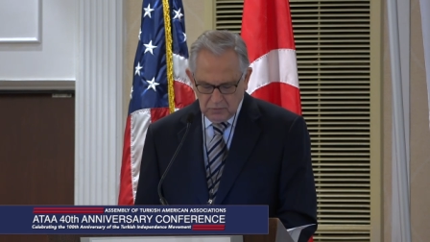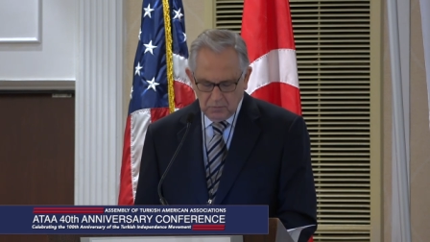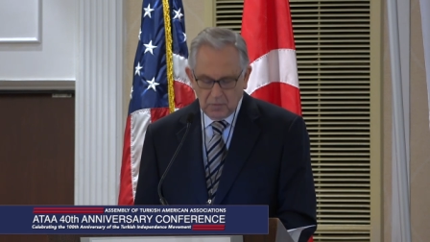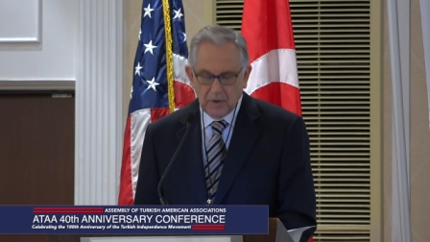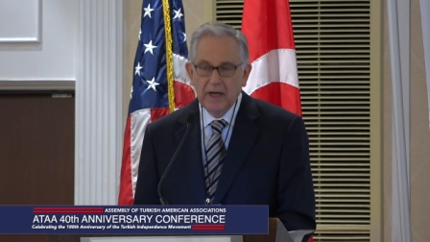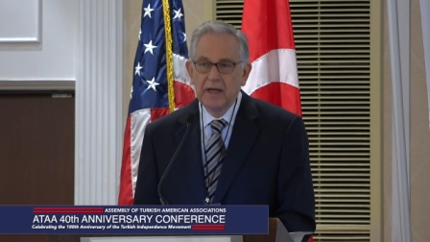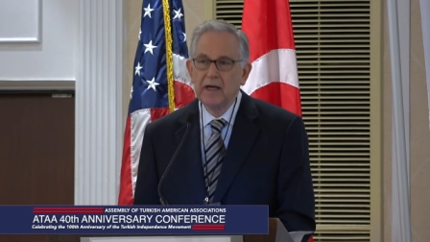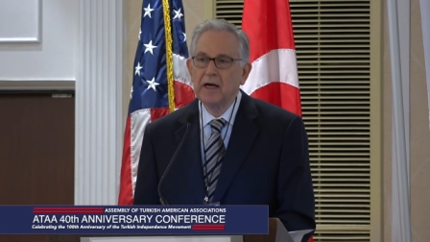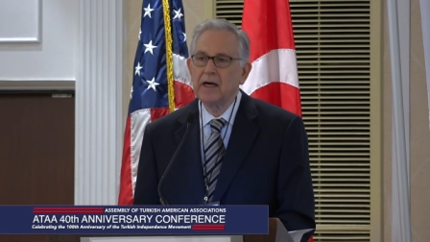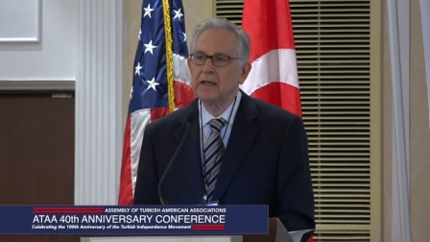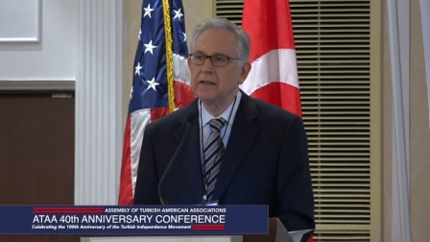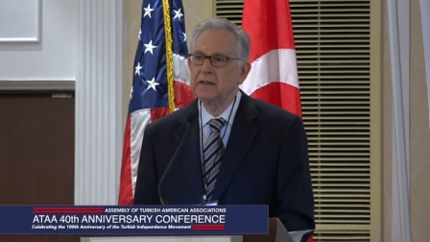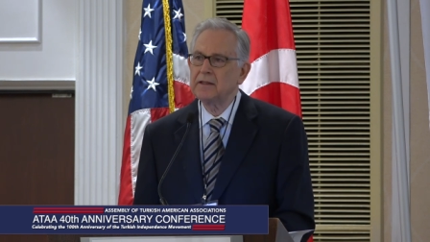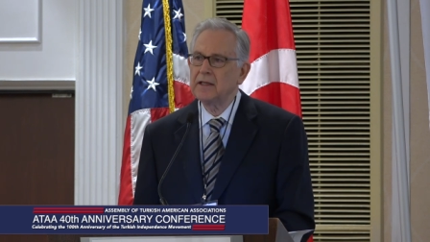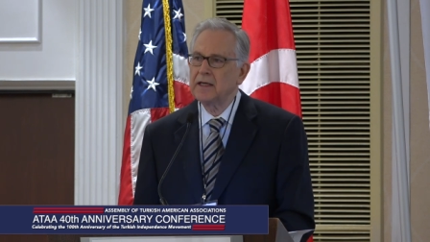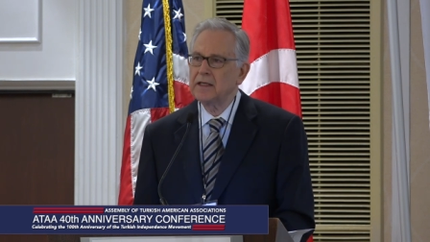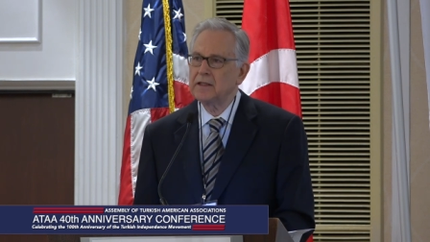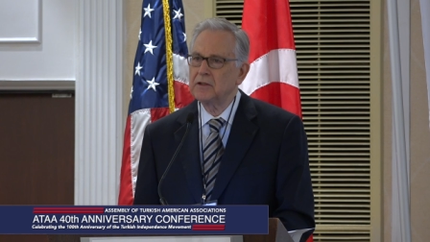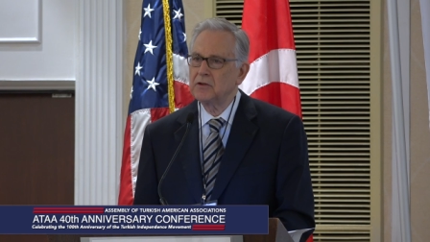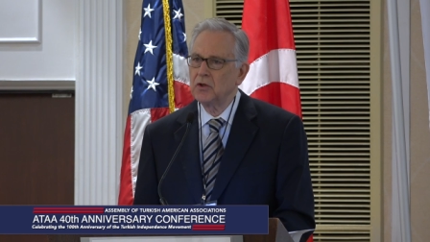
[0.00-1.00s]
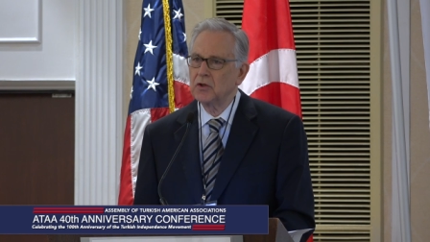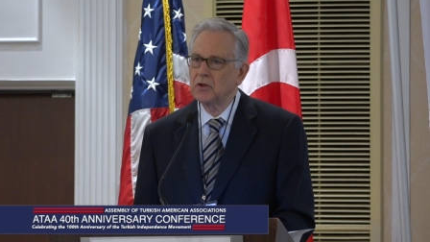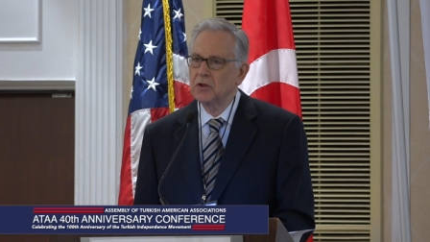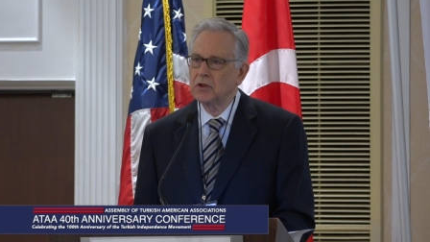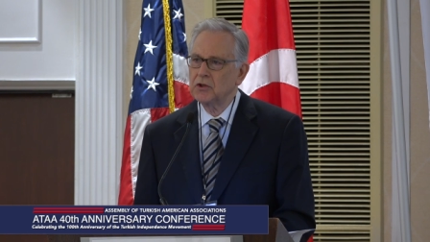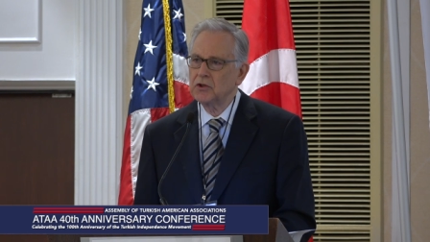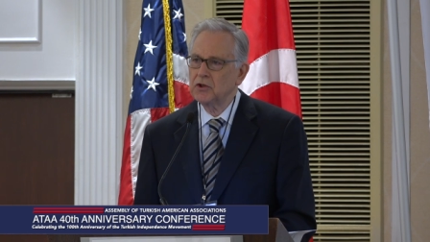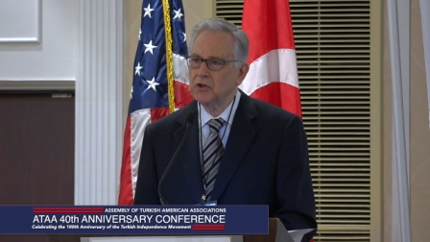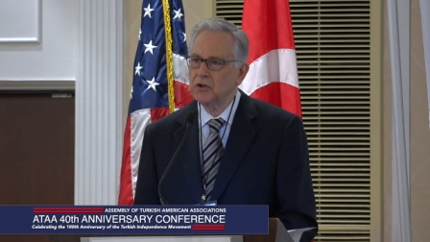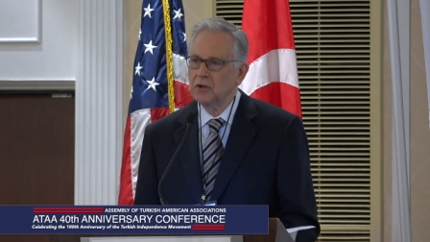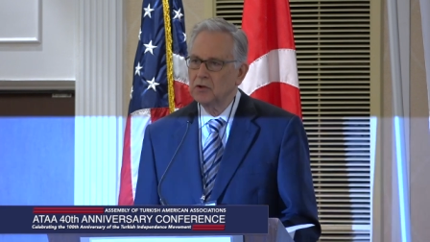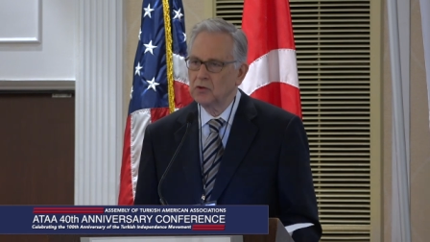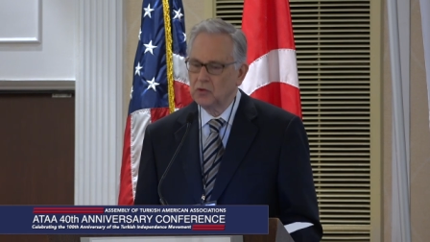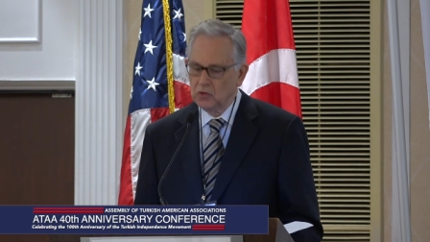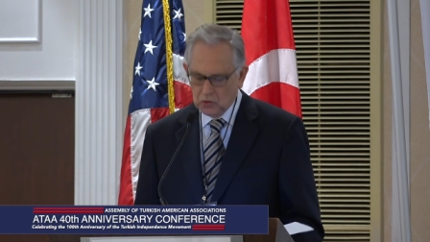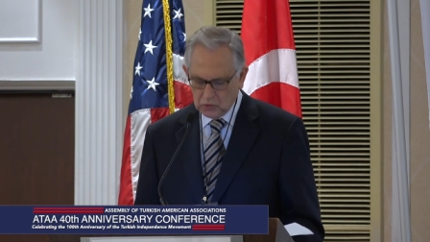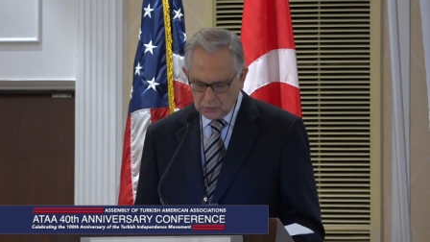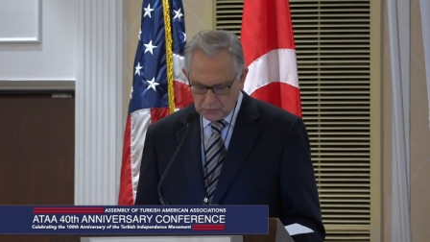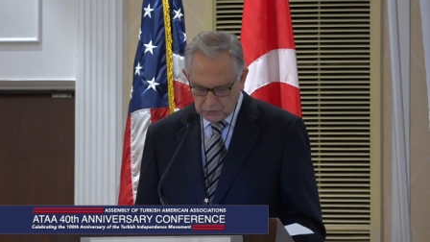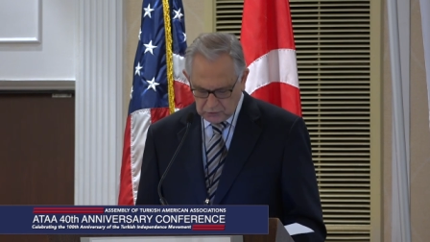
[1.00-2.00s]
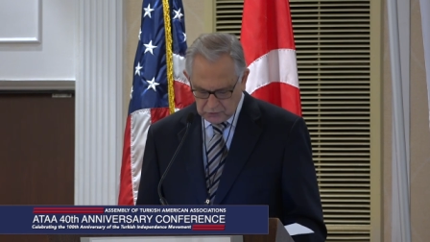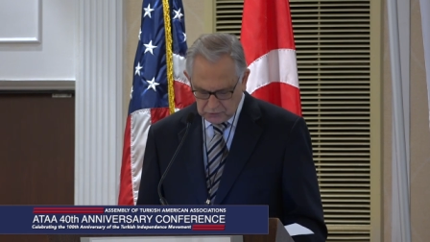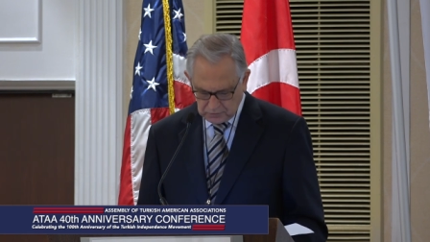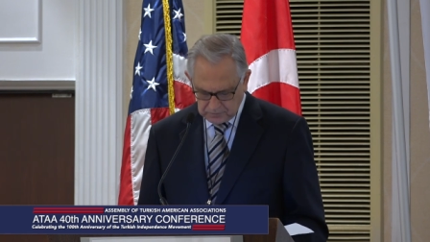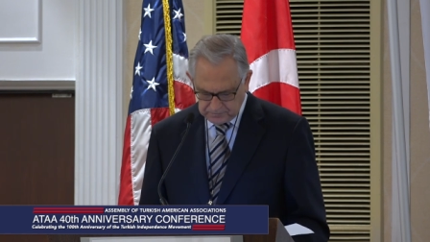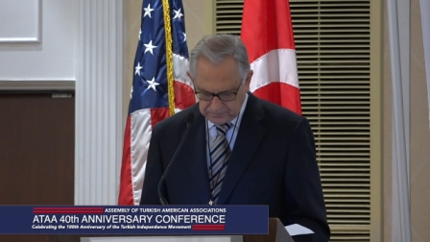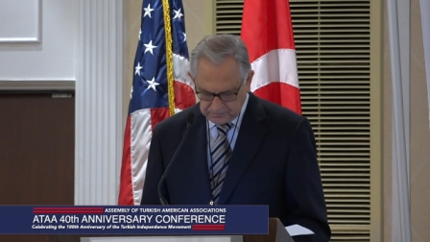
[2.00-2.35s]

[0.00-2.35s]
by anti-Turkish groups.